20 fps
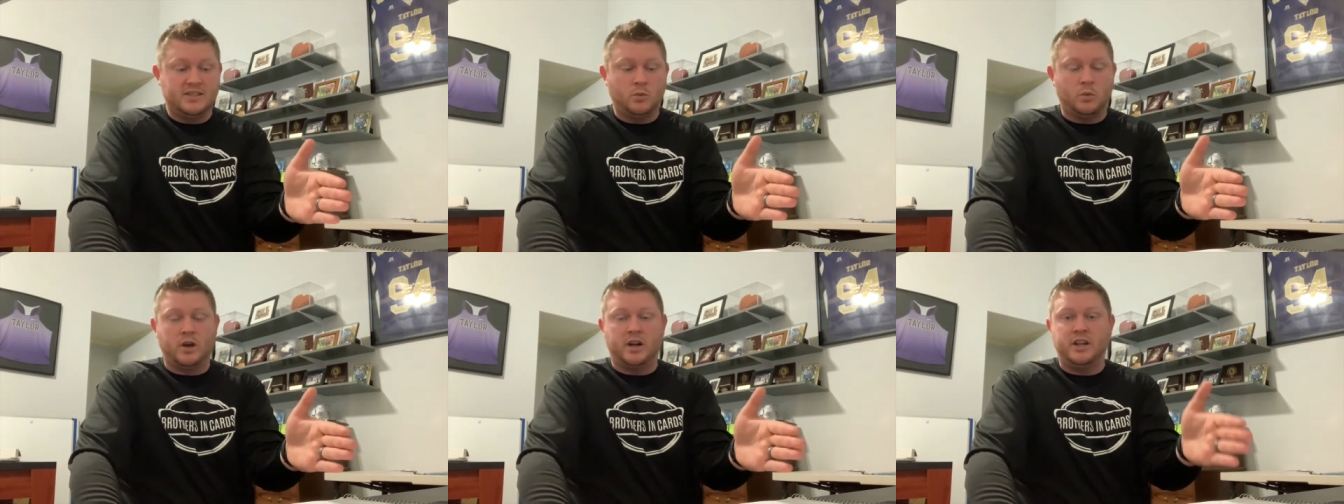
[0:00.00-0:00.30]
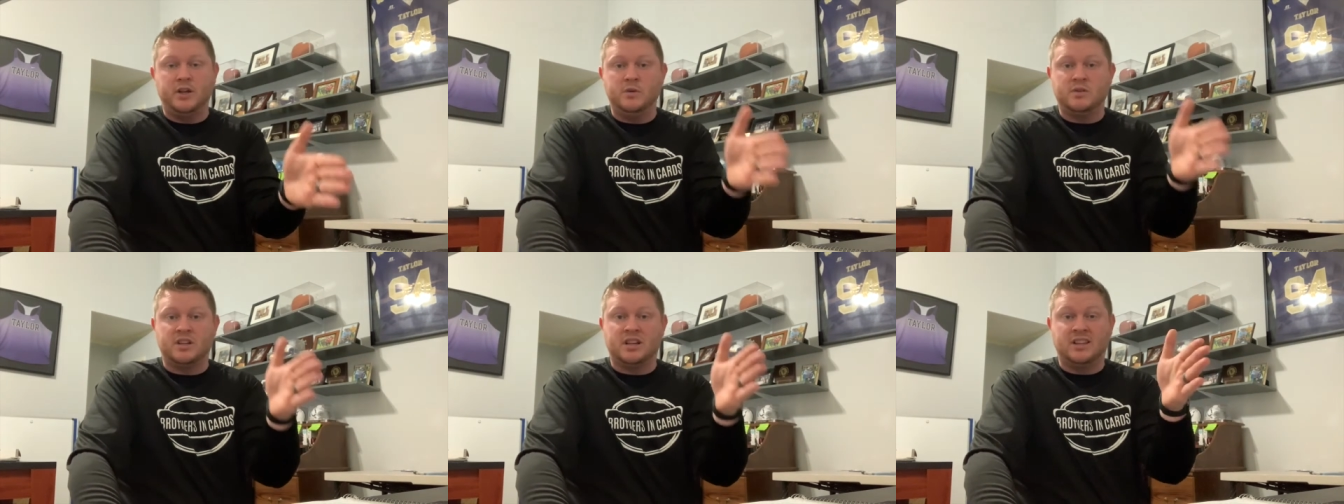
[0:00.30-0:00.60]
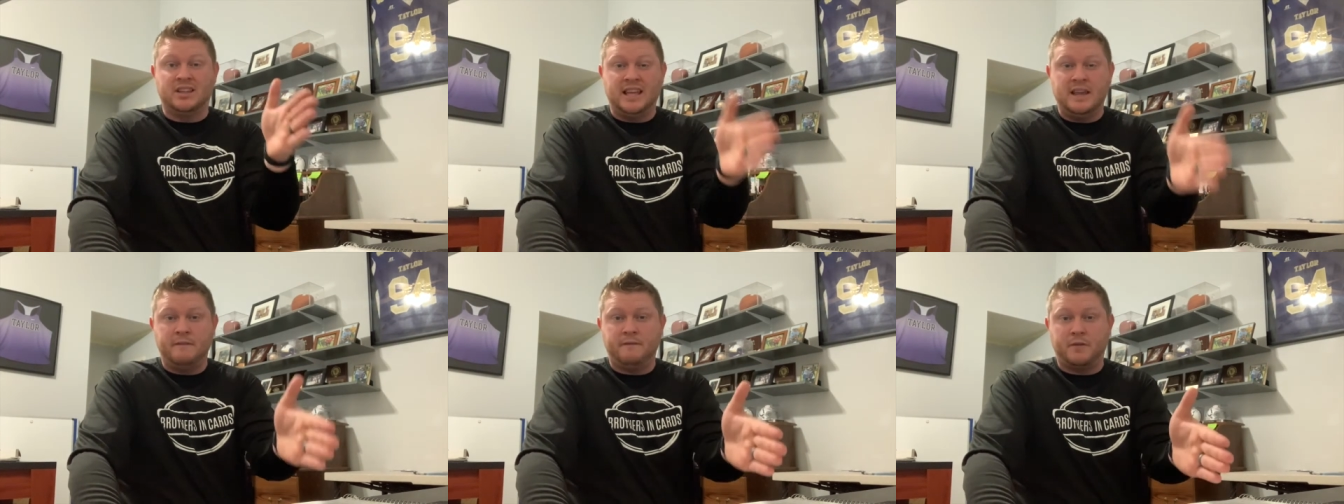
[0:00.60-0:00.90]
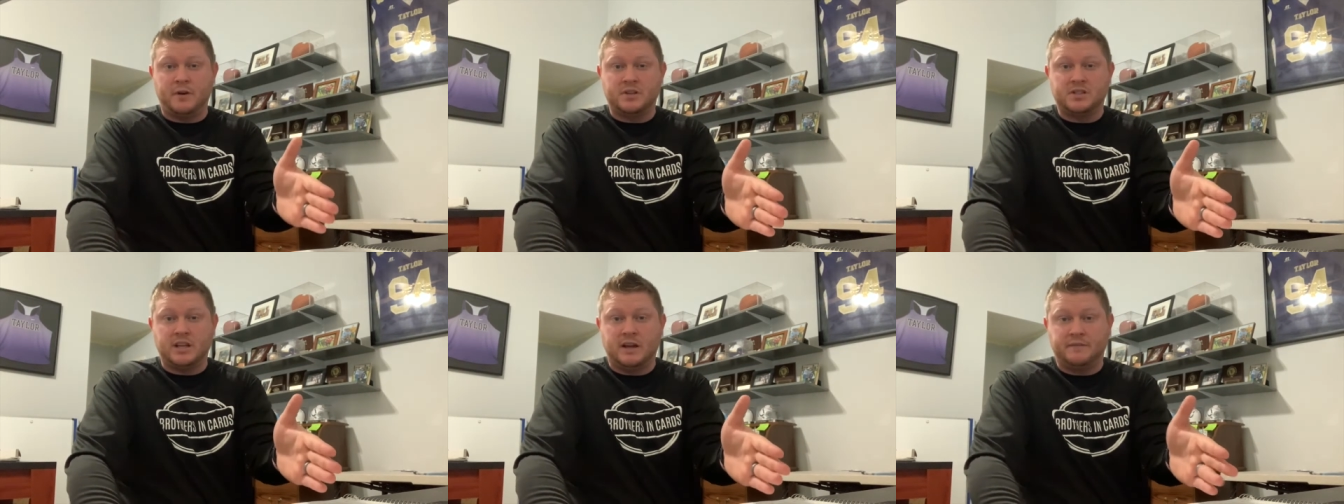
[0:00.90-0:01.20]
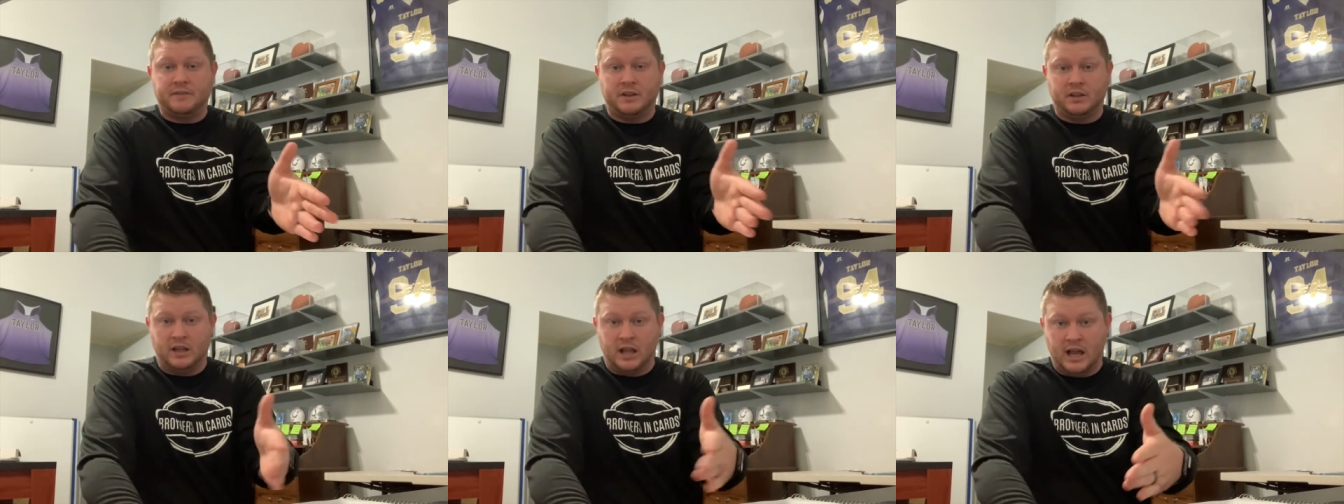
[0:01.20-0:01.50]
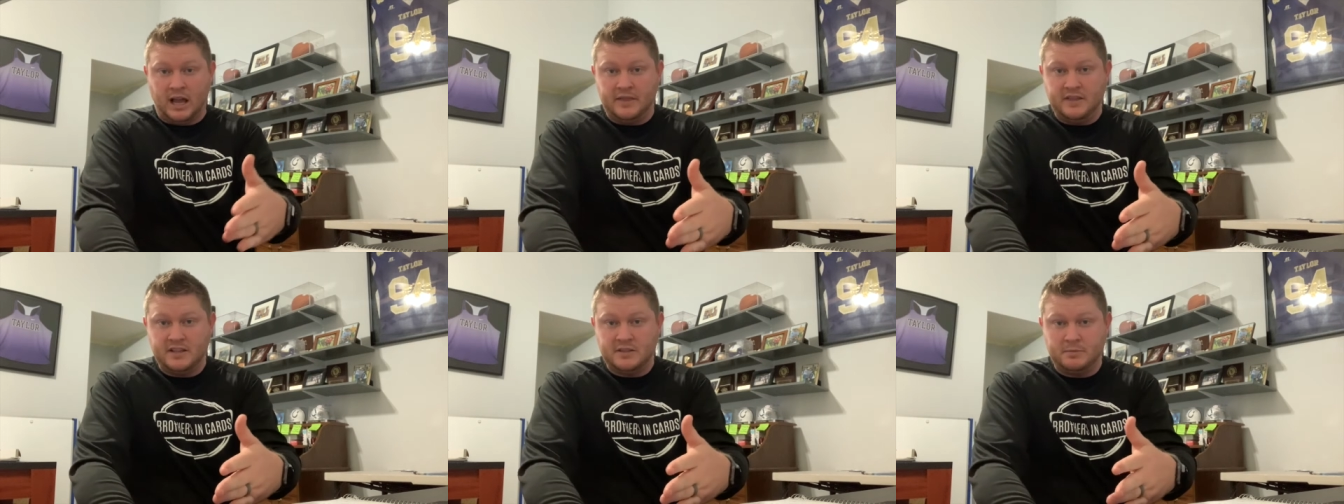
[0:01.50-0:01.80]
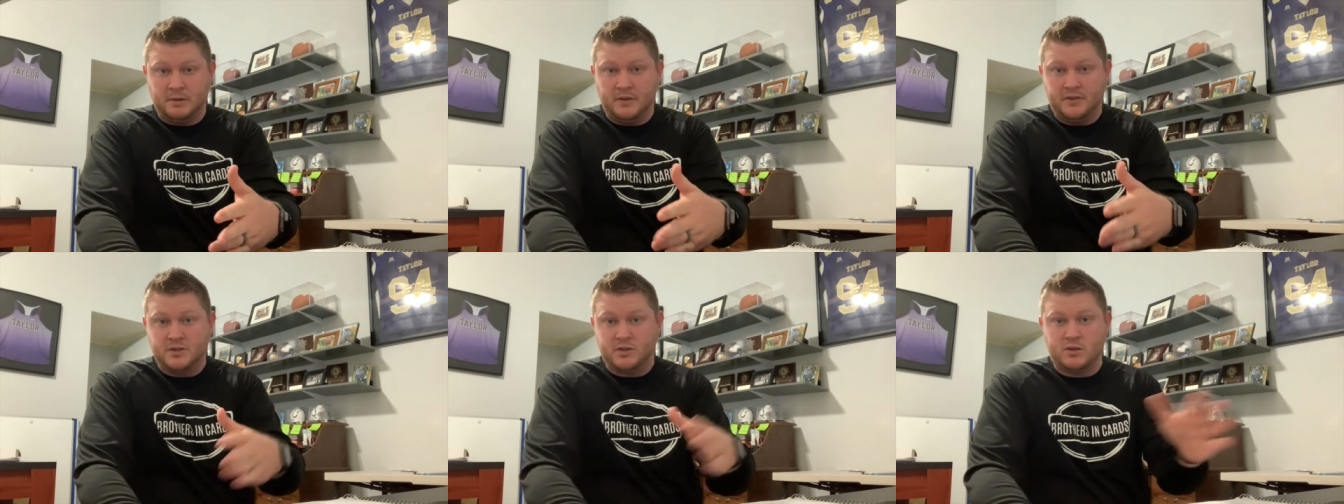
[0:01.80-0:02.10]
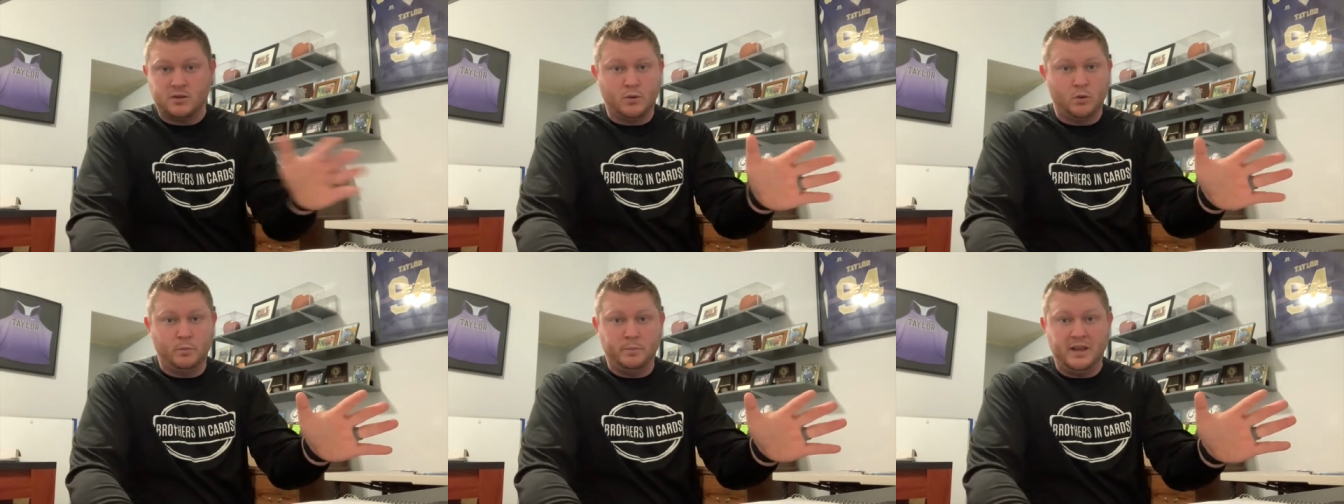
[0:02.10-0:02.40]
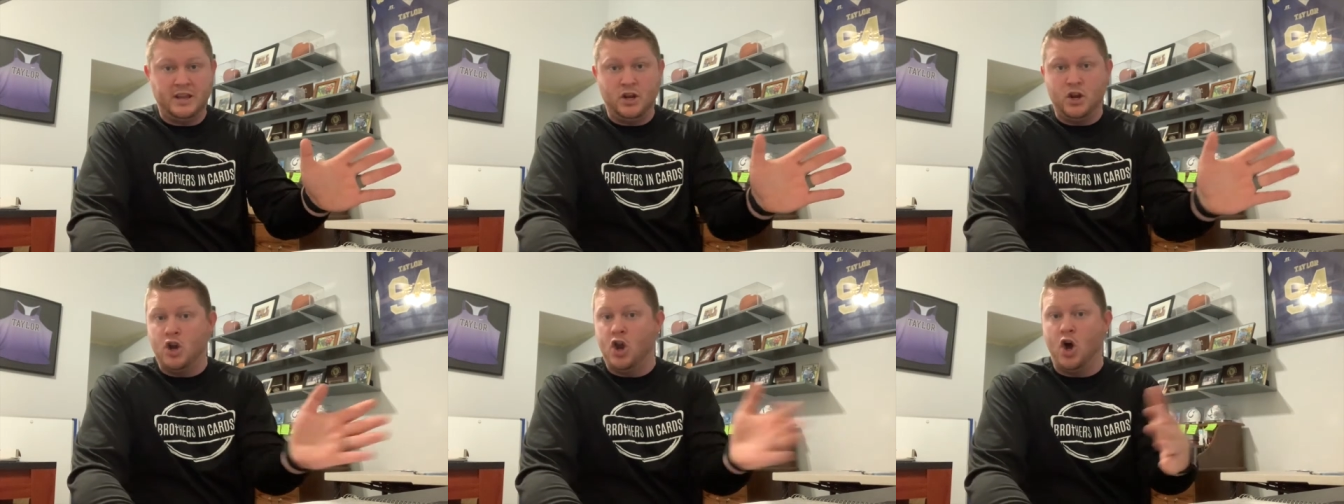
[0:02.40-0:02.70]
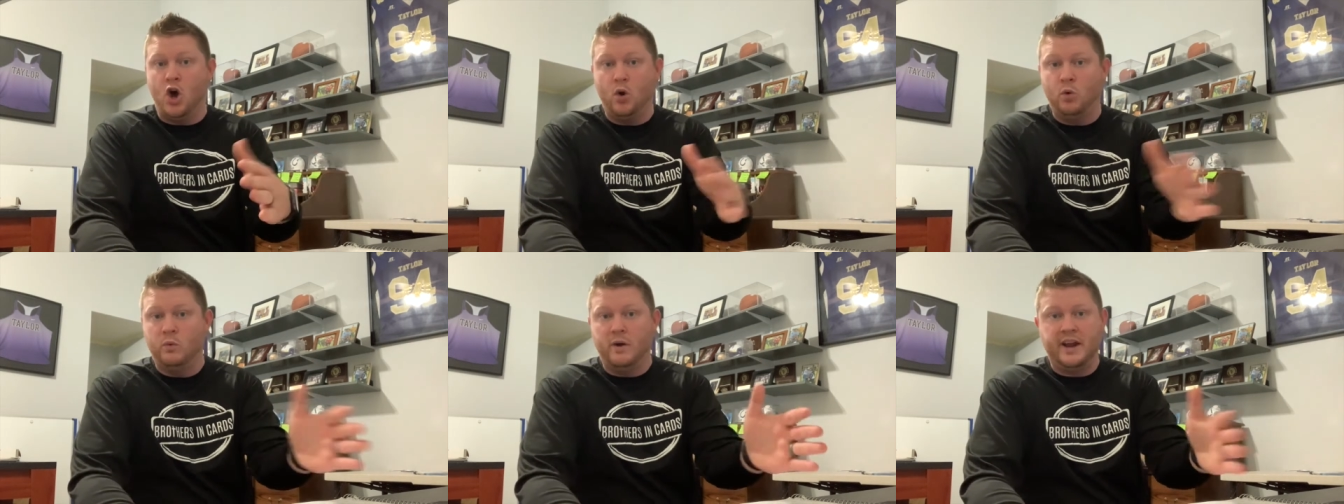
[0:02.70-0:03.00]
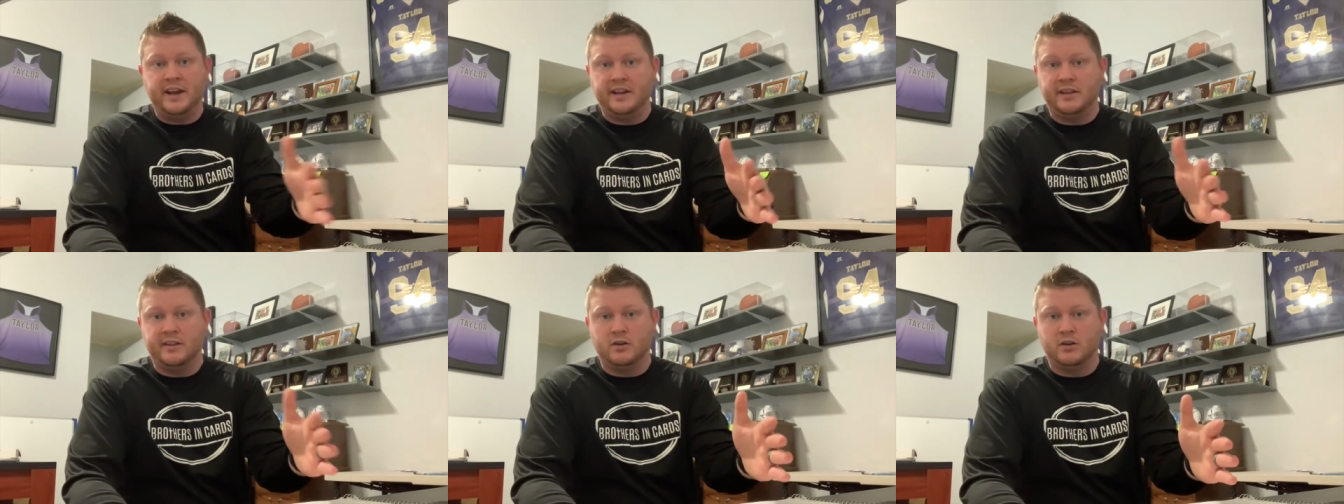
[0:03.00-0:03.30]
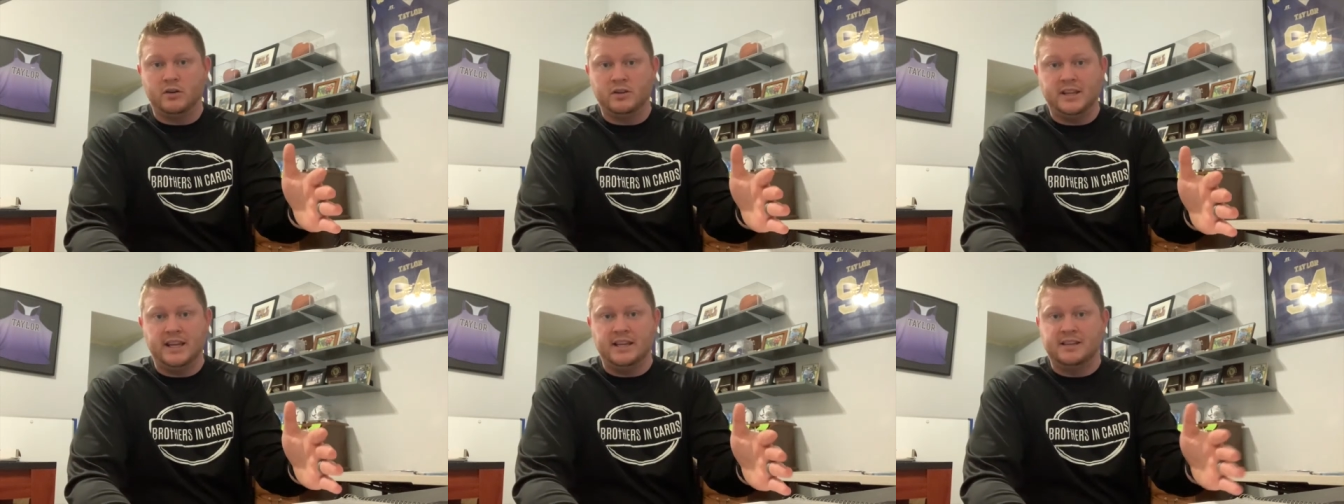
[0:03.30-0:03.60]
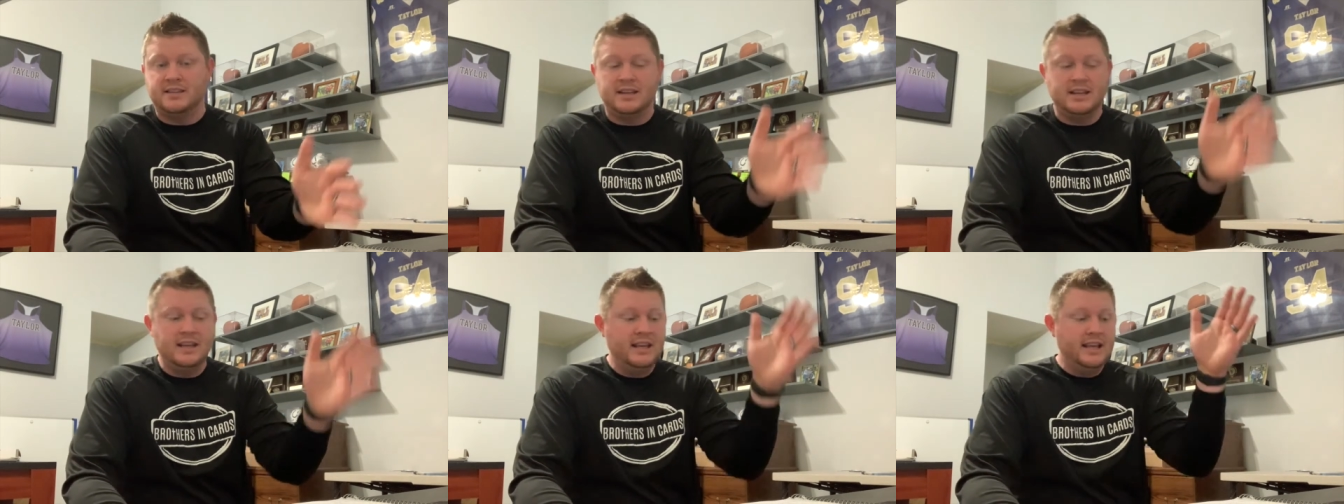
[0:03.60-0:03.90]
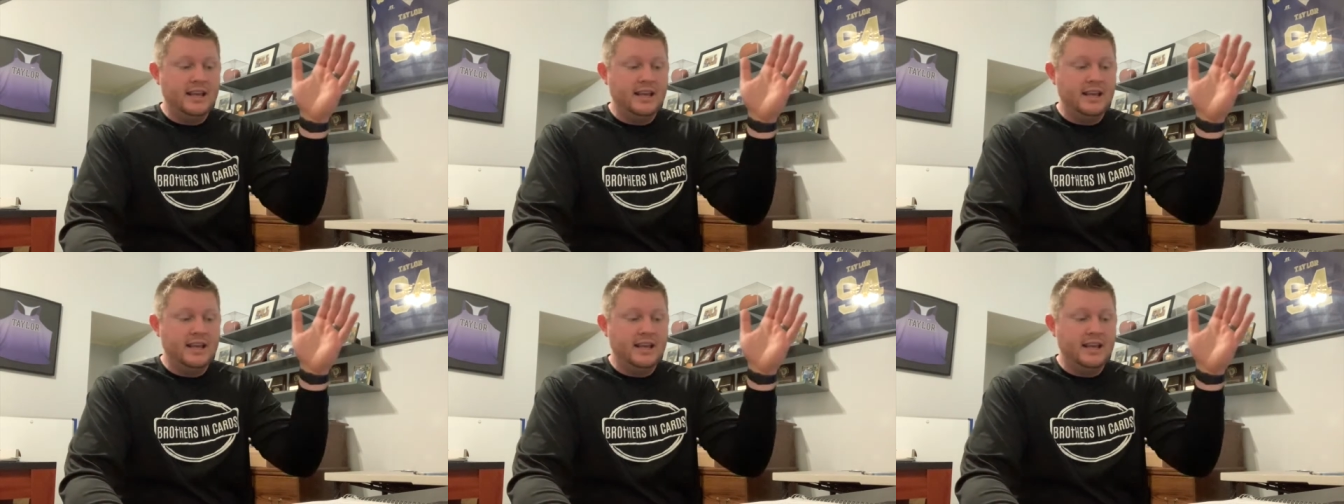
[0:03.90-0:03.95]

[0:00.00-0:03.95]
we're going to use Elite first off the line this month, so there will be no regular Elite.